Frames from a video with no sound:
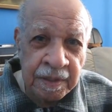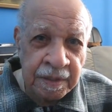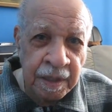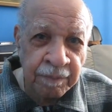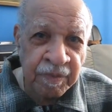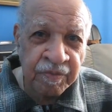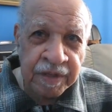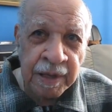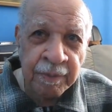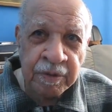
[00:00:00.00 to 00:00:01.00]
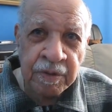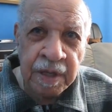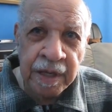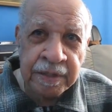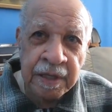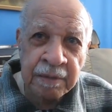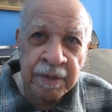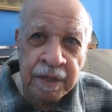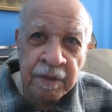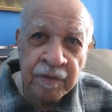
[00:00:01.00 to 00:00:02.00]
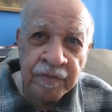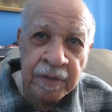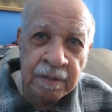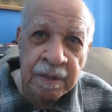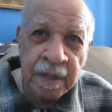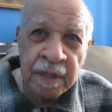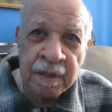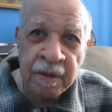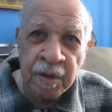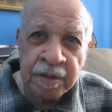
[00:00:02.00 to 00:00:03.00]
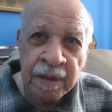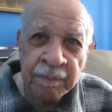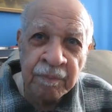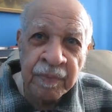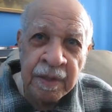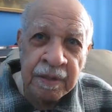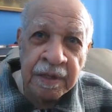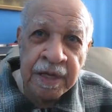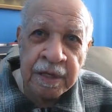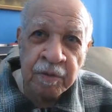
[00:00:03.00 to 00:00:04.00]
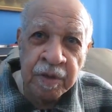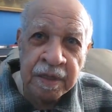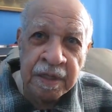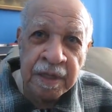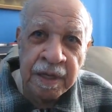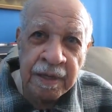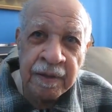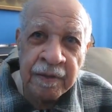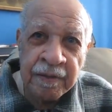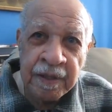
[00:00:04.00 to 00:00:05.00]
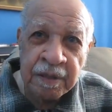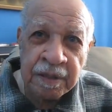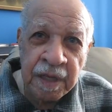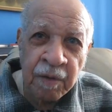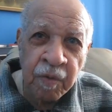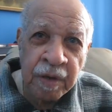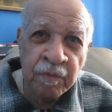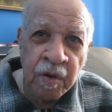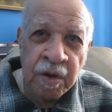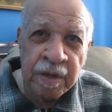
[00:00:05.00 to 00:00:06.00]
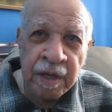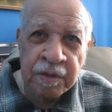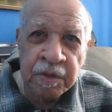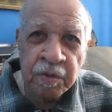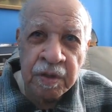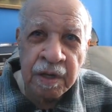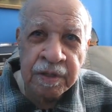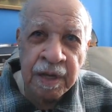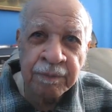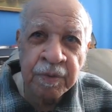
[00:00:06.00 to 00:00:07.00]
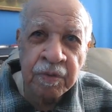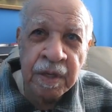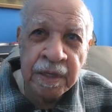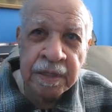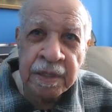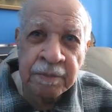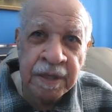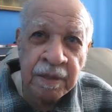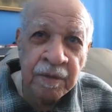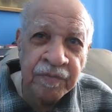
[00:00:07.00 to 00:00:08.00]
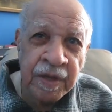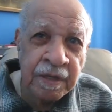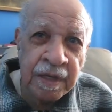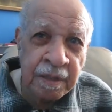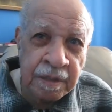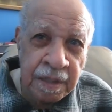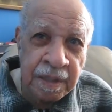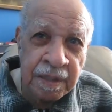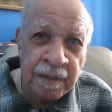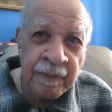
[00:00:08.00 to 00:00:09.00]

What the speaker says: kept me flapping your goddamn head off, he said, because that lady was in there. He said, now one word out you and I'll slap your goddamn head off. That's how he said it.